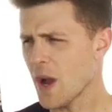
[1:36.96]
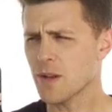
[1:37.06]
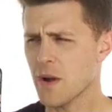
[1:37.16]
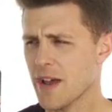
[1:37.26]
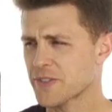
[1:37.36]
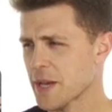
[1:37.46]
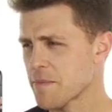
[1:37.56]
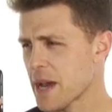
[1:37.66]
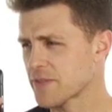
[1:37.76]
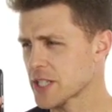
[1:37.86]
Why do I have to
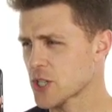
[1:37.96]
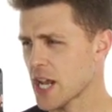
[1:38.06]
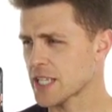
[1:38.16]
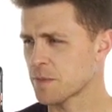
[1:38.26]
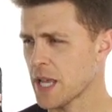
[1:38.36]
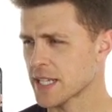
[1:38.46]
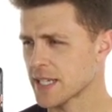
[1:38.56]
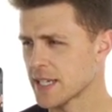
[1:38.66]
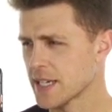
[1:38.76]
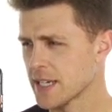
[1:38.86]
come back for the
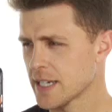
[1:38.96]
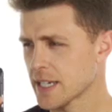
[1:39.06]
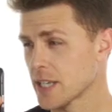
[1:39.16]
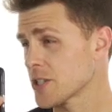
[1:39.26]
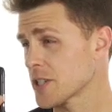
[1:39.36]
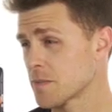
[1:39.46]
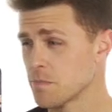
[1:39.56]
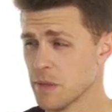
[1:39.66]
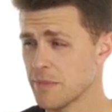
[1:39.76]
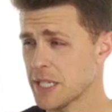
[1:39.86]
transplant? Can't you
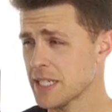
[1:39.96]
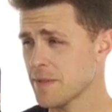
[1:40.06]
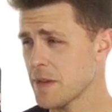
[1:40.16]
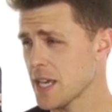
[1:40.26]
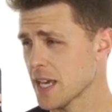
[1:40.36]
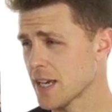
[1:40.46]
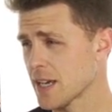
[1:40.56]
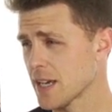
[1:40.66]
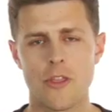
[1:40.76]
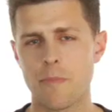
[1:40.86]
just beam it into me?
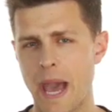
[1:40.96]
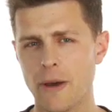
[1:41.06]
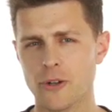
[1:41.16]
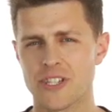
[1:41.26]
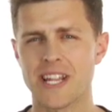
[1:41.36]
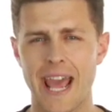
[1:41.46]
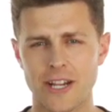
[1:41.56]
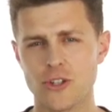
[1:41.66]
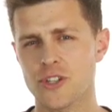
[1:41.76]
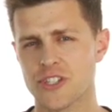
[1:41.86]
The powder's an
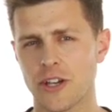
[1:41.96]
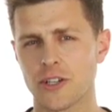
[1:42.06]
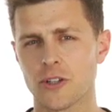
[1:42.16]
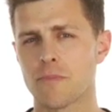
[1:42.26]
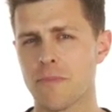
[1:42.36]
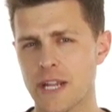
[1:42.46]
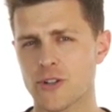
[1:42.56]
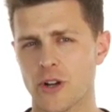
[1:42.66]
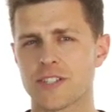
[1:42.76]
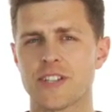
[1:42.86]
extracellular
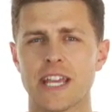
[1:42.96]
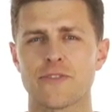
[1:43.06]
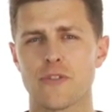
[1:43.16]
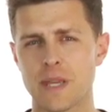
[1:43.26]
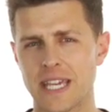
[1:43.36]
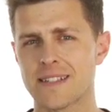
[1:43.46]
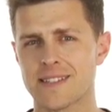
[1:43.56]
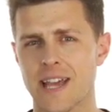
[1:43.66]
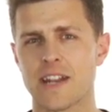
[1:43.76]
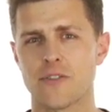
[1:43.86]
matrix taken from the
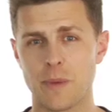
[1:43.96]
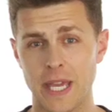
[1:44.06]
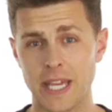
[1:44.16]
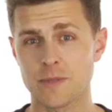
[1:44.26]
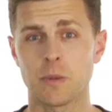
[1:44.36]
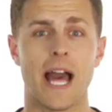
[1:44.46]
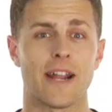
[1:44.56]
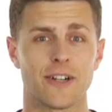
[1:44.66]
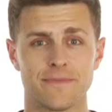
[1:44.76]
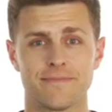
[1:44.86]
inside of a pig's
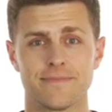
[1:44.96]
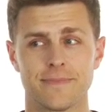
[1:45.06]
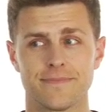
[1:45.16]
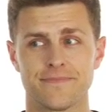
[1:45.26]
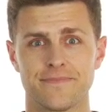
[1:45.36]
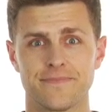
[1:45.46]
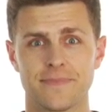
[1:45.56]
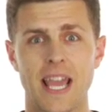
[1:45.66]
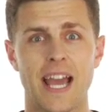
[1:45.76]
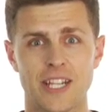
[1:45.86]
bladder.
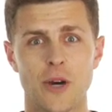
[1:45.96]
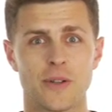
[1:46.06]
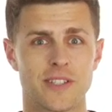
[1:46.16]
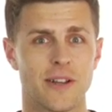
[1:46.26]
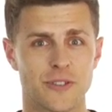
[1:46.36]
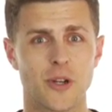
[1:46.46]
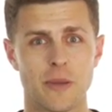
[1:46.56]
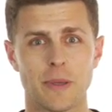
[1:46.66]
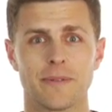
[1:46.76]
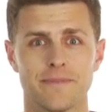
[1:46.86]
Yeah, I know, it sounds
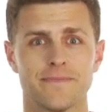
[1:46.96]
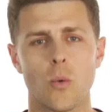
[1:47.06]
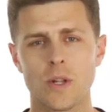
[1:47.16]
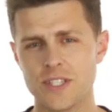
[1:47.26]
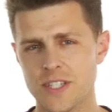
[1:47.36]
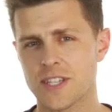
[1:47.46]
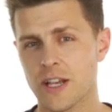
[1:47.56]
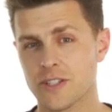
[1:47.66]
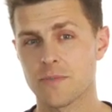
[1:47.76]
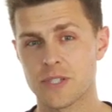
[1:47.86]
creepy. Once the
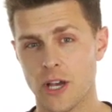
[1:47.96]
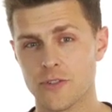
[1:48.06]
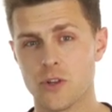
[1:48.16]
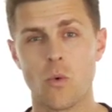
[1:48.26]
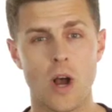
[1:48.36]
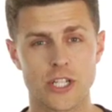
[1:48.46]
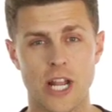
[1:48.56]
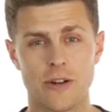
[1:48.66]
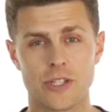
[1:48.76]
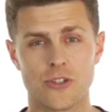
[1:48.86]
cells themselves are washed
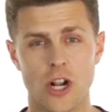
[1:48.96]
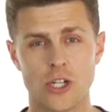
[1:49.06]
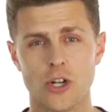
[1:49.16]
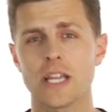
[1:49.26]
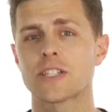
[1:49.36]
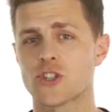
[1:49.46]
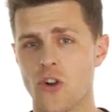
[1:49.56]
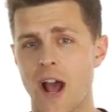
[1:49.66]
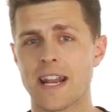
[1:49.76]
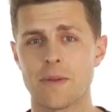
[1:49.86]
out of the structure, it's
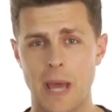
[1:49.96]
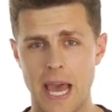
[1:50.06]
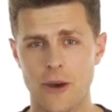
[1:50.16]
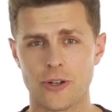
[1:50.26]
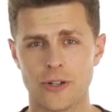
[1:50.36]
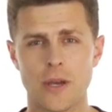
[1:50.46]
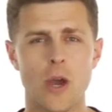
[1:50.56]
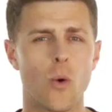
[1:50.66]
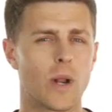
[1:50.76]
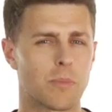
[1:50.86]
dried and powdered.
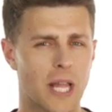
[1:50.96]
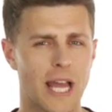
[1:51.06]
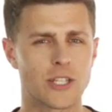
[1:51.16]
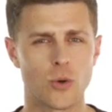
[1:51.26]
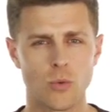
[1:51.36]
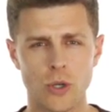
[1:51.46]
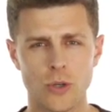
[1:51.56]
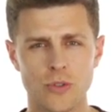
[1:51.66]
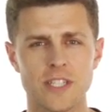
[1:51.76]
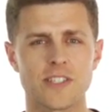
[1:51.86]
When applied to a
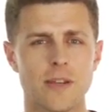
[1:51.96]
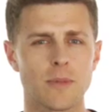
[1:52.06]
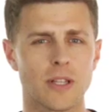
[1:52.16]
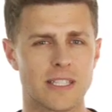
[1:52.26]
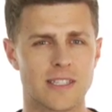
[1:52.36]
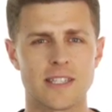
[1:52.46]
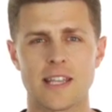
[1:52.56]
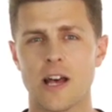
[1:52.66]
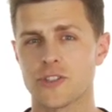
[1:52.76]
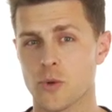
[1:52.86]
wound, it stimulates the
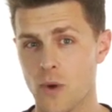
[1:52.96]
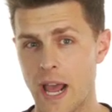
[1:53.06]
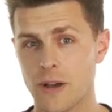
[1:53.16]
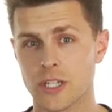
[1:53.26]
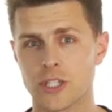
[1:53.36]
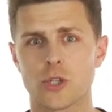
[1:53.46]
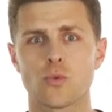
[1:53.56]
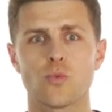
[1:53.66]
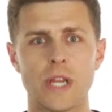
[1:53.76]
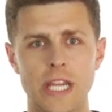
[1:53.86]
cells around it to
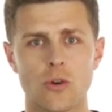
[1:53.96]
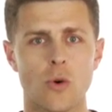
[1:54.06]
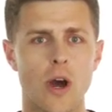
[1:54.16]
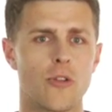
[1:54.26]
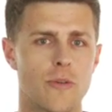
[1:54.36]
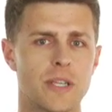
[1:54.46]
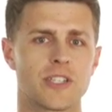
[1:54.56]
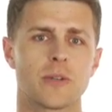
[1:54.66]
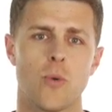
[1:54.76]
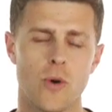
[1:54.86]
regrow the
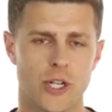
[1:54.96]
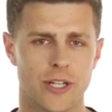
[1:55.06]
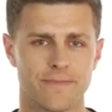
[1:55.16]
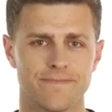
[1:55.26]
missing portion.